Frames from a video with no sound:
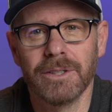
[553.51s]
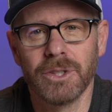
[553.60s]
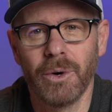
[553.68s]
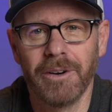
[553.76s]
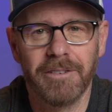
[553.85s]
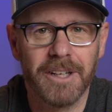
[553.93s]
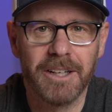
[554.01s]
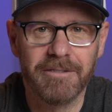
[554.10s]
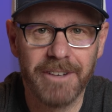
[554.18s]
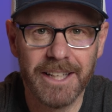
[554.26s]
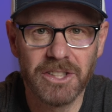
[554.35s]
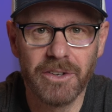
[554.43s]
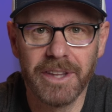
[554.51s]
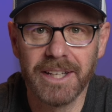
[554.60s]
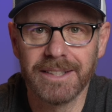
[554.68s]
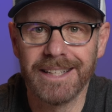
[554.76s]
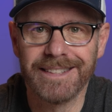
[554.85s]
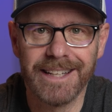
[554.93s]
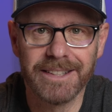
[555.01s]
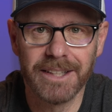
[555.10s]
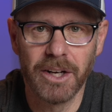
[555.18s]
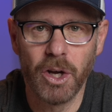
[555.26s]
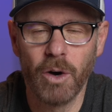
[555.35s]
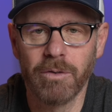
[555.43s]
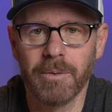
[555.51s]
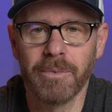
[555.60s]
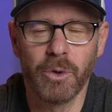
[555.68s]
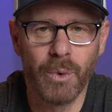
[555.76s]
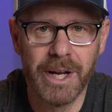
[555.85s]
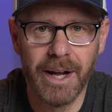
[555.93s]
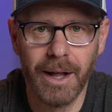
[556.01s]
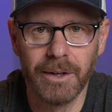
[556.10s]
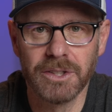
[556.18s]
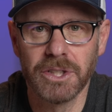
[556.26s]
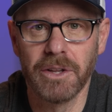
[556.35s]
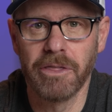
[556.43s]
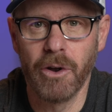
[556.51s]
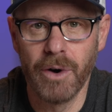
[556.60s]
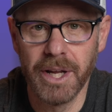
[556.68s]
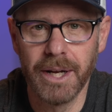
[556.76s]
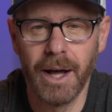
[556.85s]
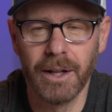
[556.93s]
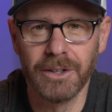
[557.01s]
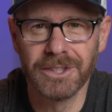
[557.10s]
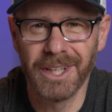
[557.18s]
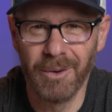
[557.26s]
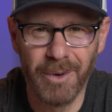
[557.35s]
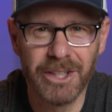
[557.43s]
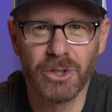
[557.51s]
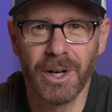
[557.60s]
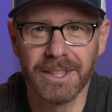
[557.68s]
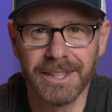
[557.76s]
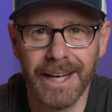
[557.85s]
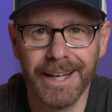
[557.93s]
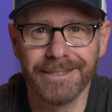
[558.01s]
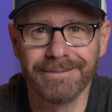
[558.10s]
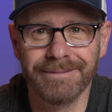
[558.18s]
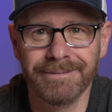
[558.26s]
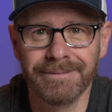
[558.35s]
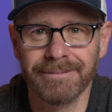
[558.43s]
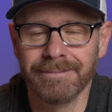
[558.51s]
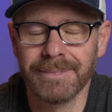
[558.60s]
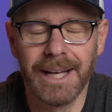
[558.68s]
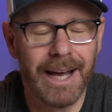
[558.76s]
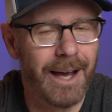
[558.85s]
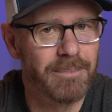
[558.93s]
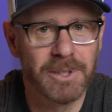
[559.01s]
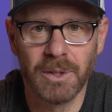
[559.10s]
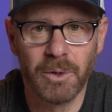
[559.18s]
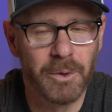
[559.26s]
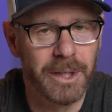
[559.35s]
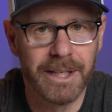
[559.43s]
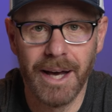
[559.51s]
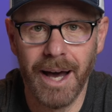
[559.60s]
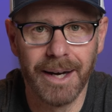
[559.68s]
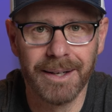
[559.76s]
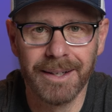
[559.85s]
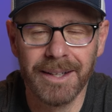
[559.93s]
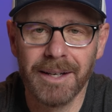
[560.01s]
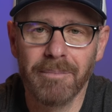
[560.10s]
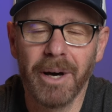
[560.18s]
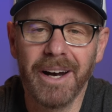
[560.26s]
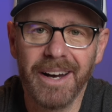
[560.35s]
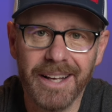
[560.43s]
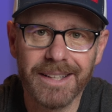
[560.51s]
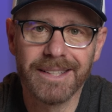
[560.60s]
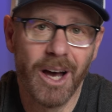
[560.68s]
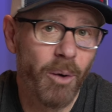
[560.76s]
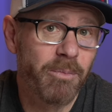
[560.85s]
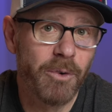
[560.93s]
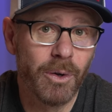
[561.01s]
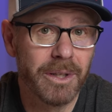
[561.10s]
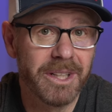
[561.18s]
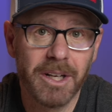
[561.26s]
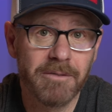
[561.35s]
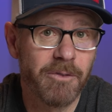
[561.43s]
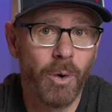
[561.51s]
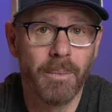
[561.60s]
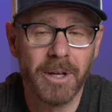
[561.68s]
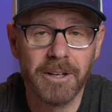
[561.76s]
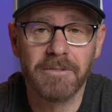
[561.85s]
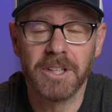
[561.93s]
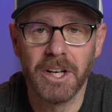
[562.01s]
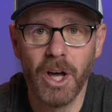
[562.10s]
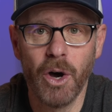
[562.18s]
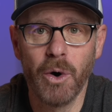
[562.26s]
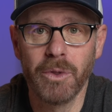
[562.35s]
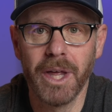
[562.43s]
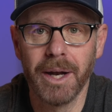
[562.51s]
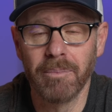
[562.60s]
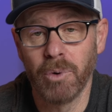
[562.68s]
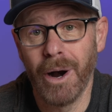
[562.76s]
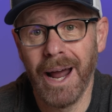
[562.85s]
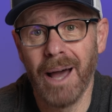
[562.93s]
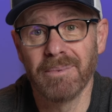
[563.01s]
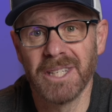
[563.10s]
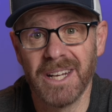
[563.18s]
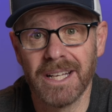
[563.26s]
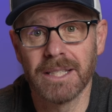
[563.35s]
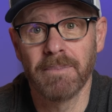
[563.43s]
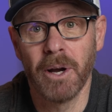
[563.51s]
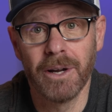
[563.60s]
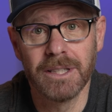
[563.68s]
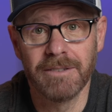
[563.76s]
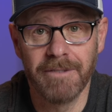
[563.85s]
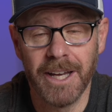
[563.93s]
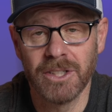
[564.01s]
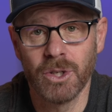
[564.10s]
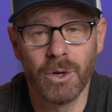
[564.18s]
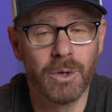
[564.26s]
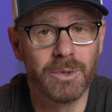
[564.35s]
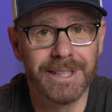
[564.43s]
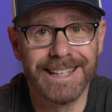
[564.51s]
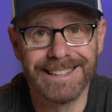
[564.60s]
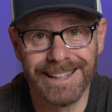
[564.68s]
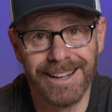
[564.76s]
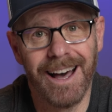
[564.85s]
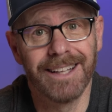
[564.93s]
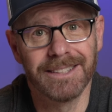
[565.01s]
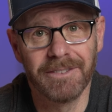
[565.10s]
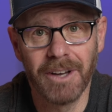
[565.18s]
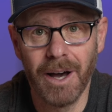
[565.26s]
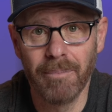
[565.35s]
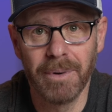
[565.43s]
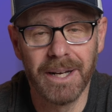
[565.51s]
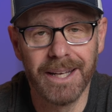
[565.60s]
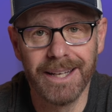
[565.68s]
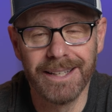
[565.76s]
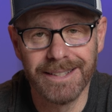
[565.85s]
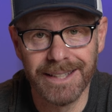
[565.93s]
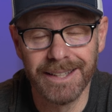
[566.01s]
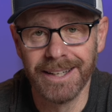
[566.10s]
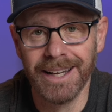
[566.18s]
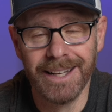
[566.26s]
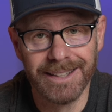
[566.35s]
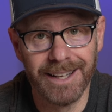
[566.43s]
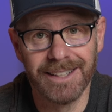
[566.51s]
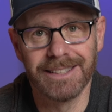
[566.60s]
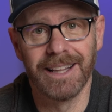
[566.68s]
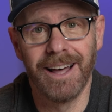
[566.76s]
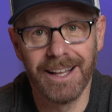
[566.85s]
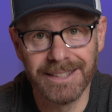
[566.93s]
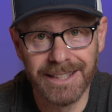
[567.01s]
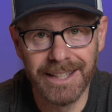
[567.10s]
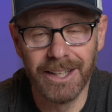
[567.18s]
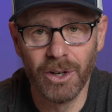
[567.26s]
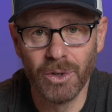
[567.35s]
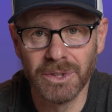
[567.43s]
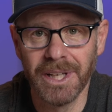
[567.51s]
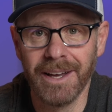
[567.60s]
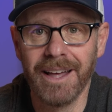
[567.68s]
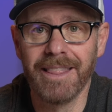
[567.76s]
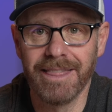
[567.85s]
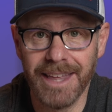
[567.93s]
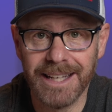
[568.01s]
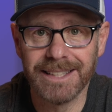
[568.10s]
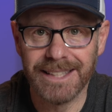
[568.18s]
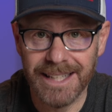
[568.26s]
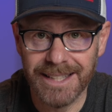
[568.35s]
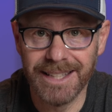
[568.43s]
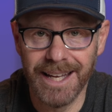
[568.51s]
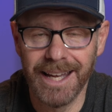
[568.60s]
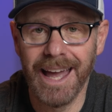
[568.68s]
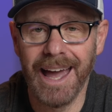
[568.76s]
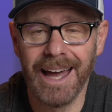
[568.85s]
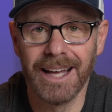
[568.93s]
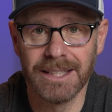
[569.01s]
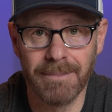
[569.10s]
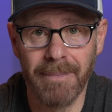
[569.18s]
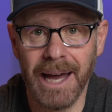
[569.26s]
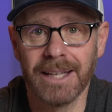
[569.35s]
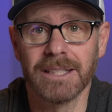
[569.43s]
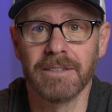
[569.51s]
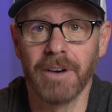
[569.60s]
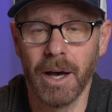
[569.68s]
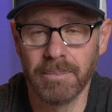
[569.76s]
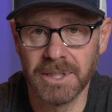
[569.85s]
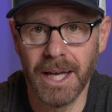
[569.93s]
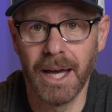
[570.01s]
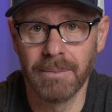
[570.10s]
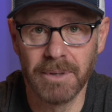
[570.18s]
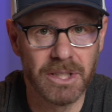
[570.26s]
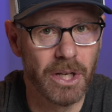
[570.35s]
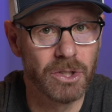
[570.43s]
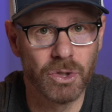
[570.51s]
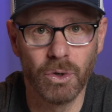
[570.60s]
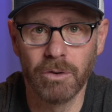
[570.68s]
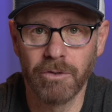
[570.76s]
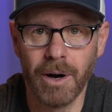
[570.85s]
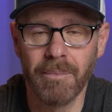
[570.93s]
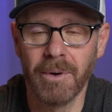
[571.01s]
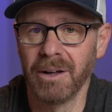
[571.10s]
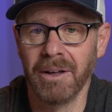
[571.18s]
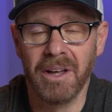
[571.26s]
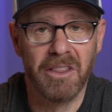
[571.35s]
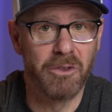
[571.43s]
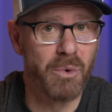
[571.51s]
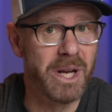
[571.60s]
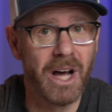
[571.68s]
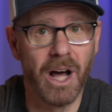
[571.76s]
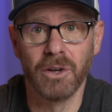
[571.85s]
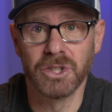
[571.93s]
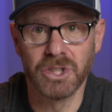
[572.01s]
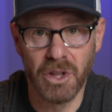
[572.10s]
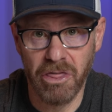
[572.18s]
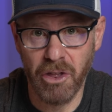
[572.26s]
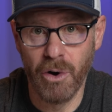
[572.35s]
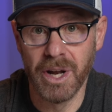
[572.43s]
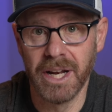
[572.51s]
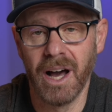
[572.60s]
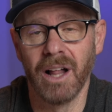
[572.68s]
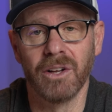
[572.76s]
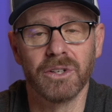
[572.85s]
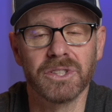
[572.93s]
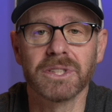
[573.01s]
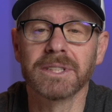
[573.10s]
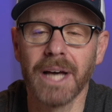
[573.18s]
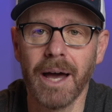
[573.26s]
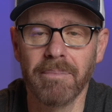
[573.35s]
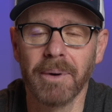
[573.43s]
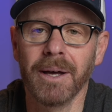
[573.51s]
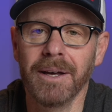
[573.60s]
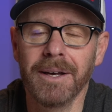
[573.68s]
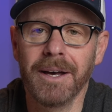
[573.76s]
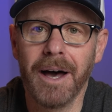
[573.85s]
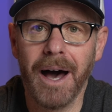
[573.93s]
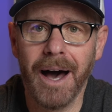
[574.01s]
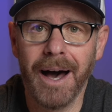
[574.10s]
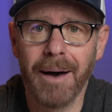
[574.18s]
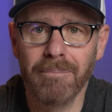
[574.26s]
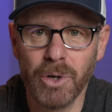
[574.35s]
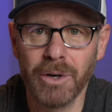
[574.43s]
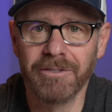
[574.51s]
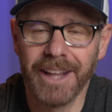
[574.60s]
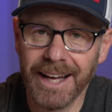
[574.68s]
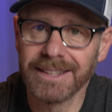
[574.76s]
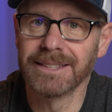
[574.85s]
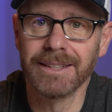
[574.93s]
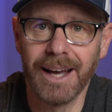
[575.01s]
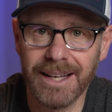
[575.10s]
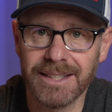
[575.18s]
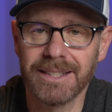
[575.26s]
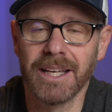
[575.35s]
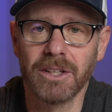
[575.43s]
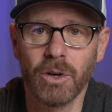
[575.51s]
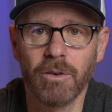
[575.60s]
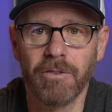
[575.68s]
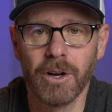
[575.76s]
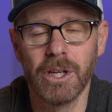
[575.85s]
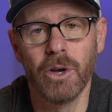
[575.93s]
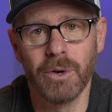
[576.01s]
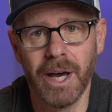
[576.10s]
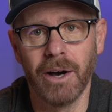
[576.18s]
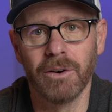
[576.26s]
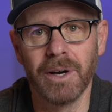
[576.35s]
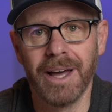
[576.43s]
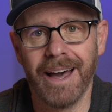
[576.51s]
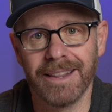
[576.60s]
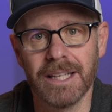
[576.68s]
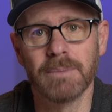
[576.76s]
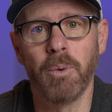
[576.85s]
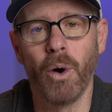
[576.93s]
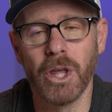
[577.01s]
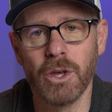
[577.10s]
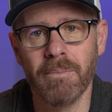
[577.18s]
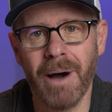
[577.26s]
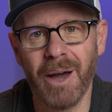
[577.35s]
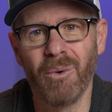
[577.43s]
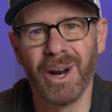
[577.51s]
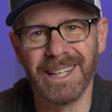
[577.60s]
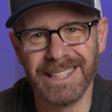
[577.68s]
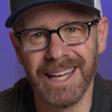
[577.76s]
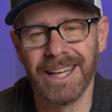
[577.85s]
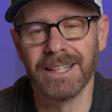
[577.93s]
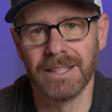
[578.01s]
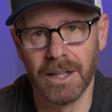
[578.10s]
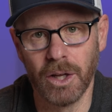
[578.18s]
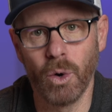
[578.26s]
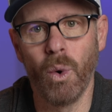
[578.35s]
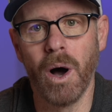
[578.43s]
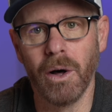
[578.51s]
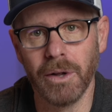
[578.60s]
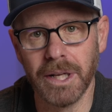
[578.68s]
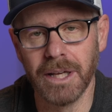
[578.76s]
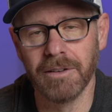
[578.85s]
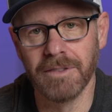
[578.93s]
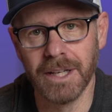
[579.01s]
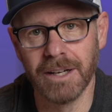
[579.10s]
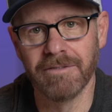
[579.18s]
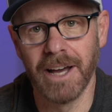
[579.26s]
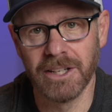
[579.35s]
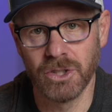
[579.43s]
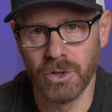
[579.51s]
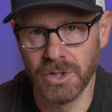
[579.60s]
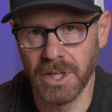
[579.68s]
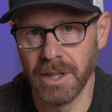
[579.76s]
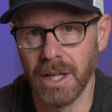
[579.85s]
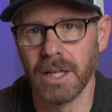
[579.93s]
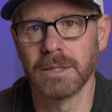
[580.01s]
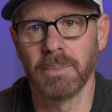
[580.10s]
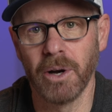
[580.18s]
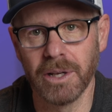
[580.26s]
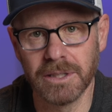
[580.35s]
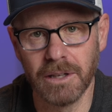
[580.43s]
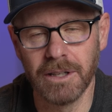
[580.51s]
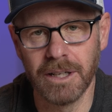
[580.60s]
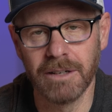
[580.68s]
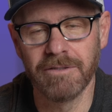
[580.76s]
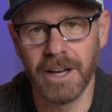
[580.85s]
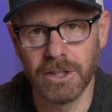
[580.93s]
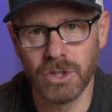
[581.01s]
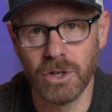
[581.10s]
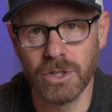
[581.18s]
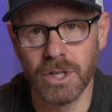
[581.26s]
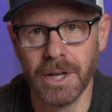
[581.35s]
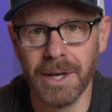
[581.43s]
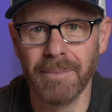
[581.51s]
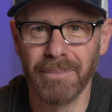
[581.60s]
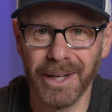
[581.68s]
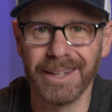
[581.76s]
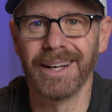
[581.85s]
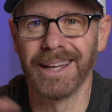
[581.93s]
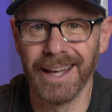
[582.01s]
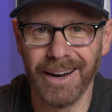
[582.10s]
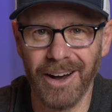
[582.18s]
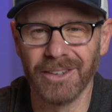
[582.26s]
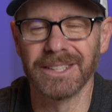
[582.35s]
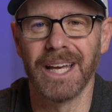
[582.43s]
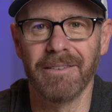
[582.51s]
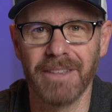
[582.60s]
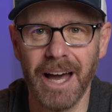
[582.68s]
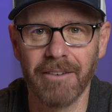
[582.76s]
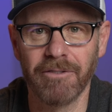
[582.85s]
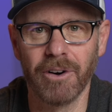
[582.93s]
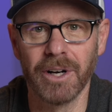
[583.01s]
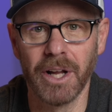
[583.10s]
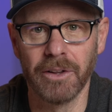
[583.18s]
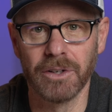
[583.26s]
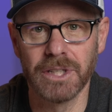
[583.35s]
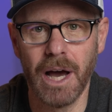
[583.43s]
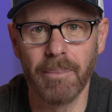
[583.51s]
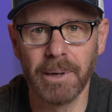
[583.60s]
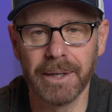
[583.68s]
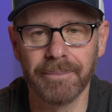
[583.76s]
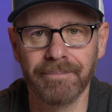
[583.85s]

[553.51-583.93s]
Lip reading: So if an investor thinks this thing's going to go from $3 to $30, can we trust that? Absolutely not. But it is helpful and informative to know that perhaps an experienced investor who sees lots of companies and does lots of deals thinks this thing has massive upside potential from a $3 to $30 type move. That's a nice signal for you. Now, at this point, you might want to dig into the quality of the investors and the experience of the investors. But again, I'll save that for another topic.